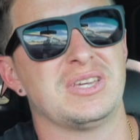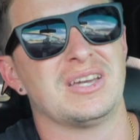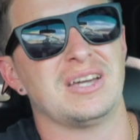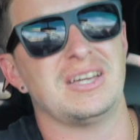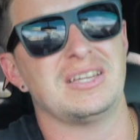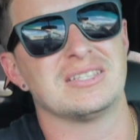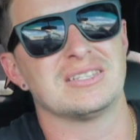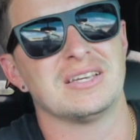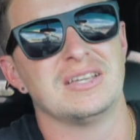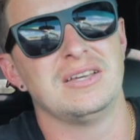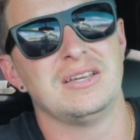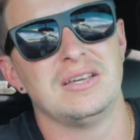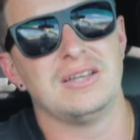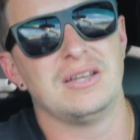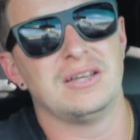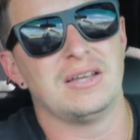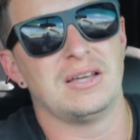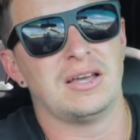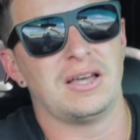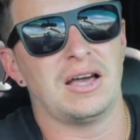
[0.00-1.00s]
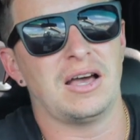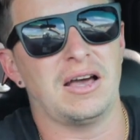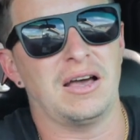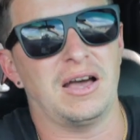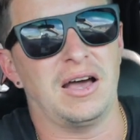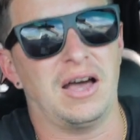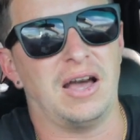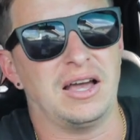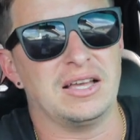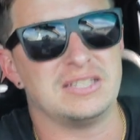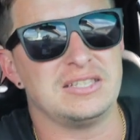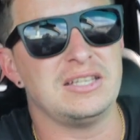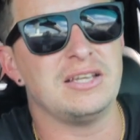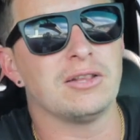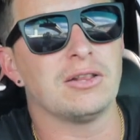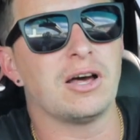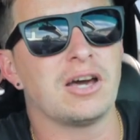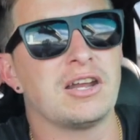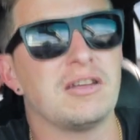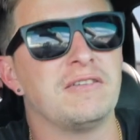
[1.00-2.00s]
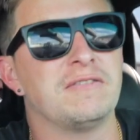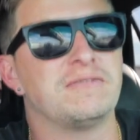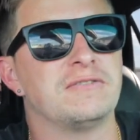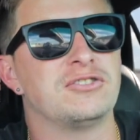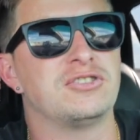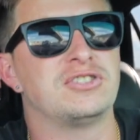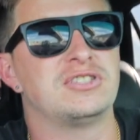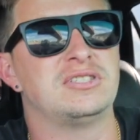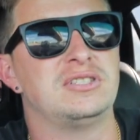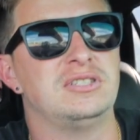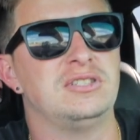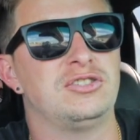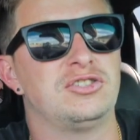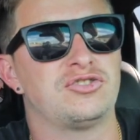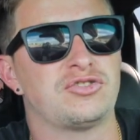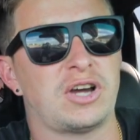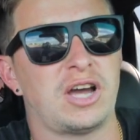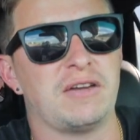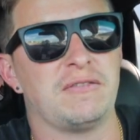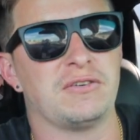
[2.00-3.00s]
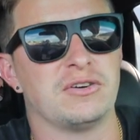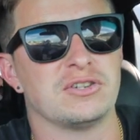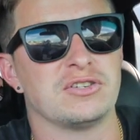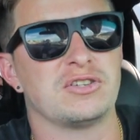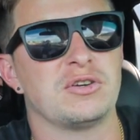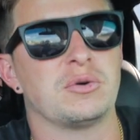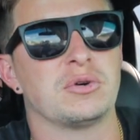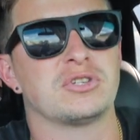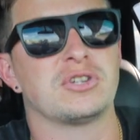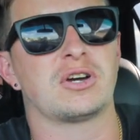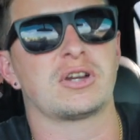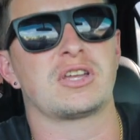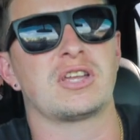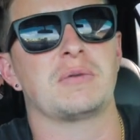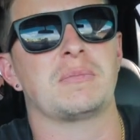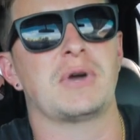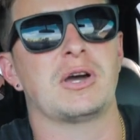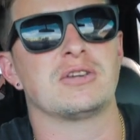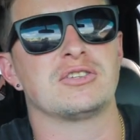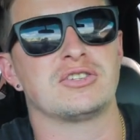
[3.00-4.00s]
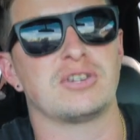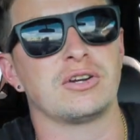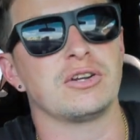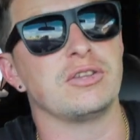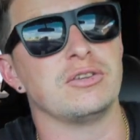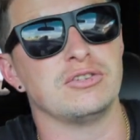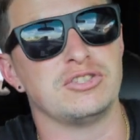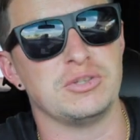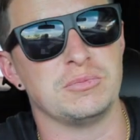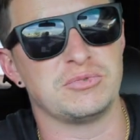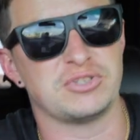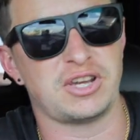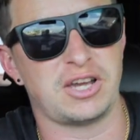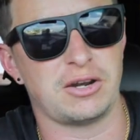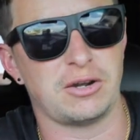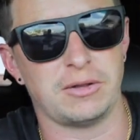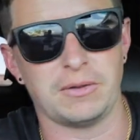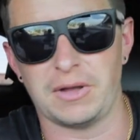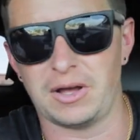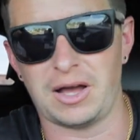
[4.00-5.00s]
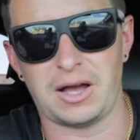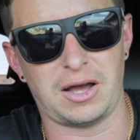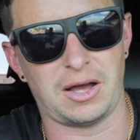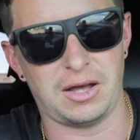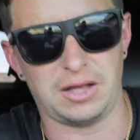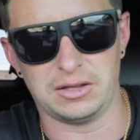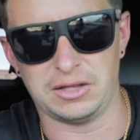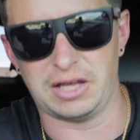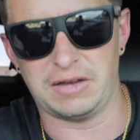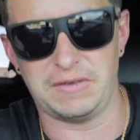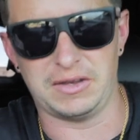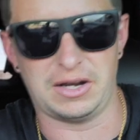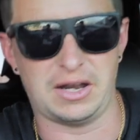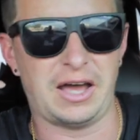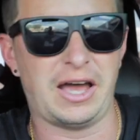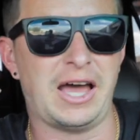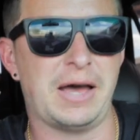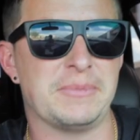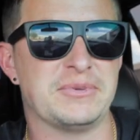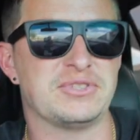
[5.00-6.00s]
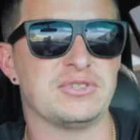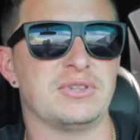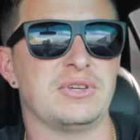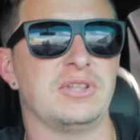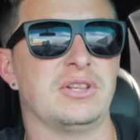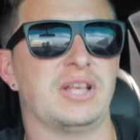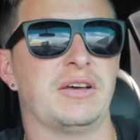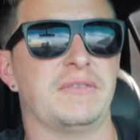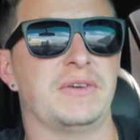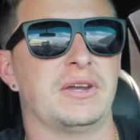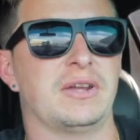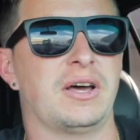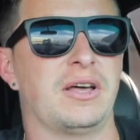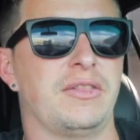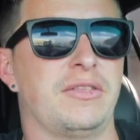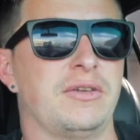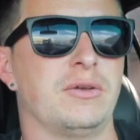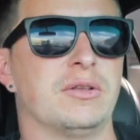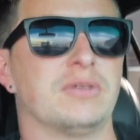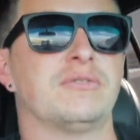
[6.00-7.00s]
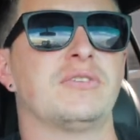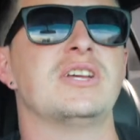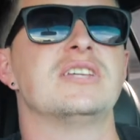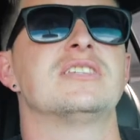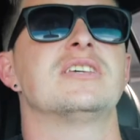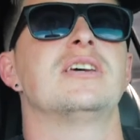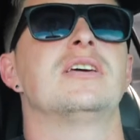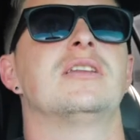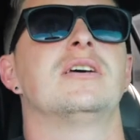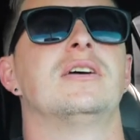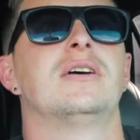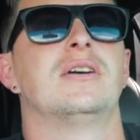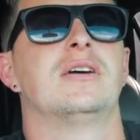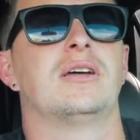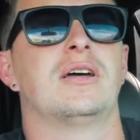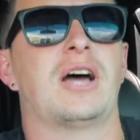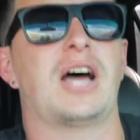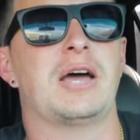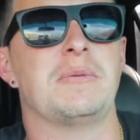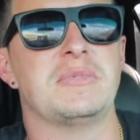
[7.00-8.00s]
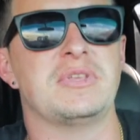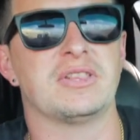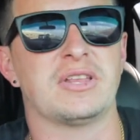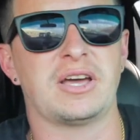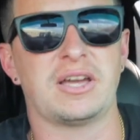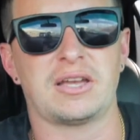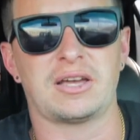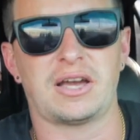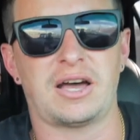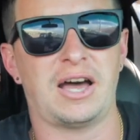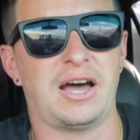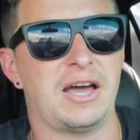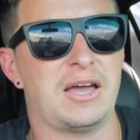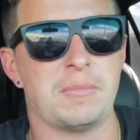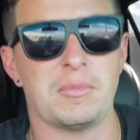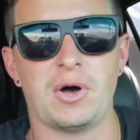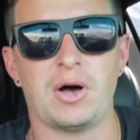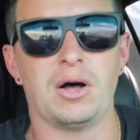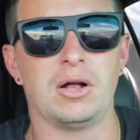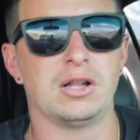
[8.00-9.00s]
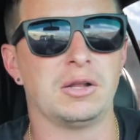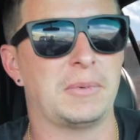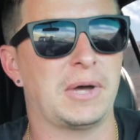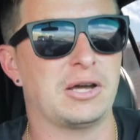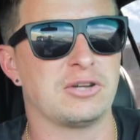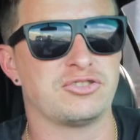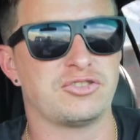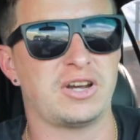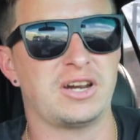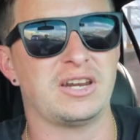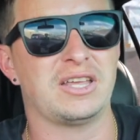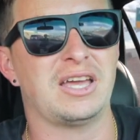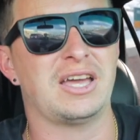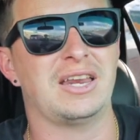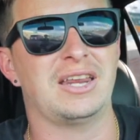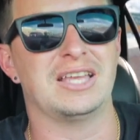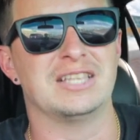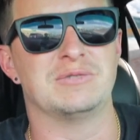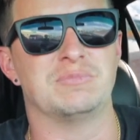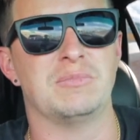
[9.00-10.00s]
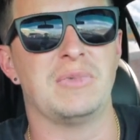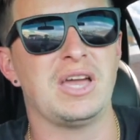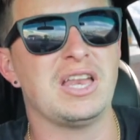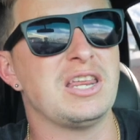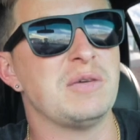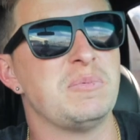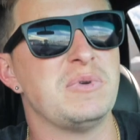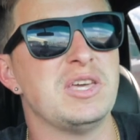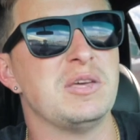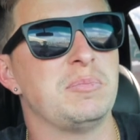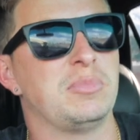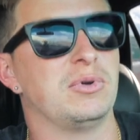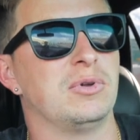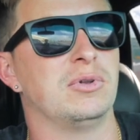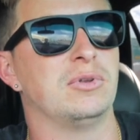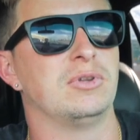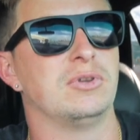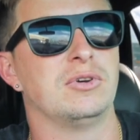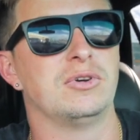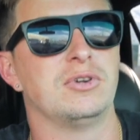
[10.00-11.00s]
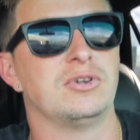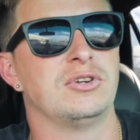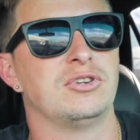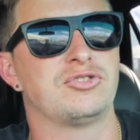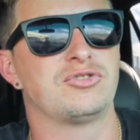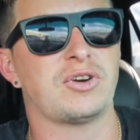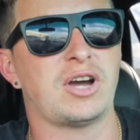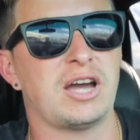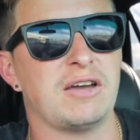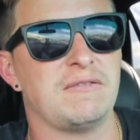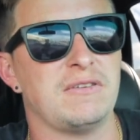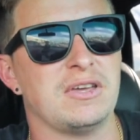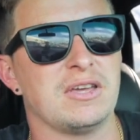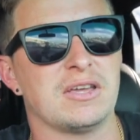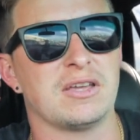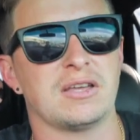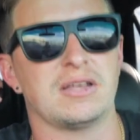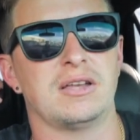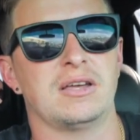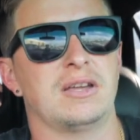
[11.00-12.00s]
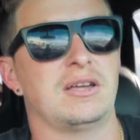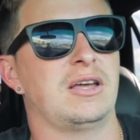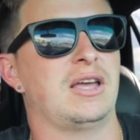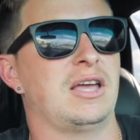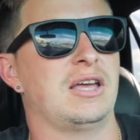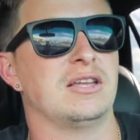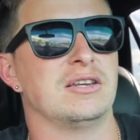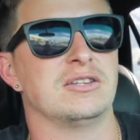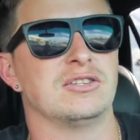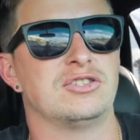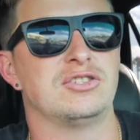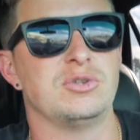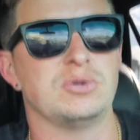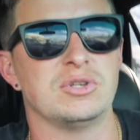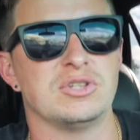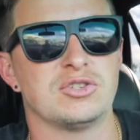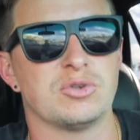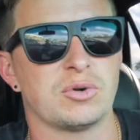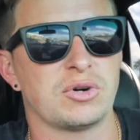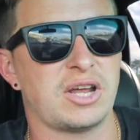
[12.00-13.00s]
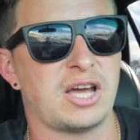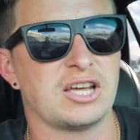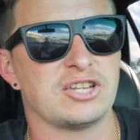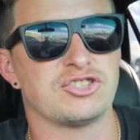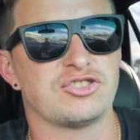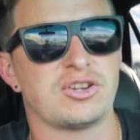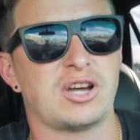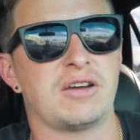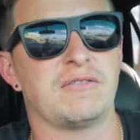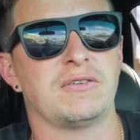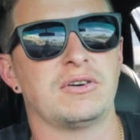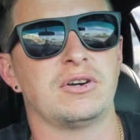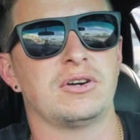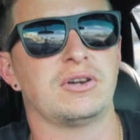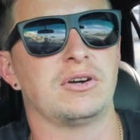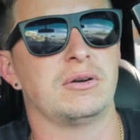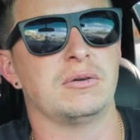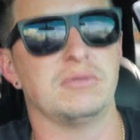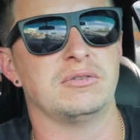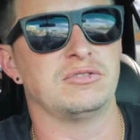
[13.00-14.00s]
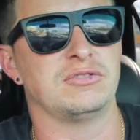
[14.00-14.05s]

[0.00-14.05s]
because I see a lot of drivers who are talking about starting a YouTube channel. I love it, absolutely love it. The only reason, I mean, like, I'm all about trying to get as many people driving and doing DoorDash driver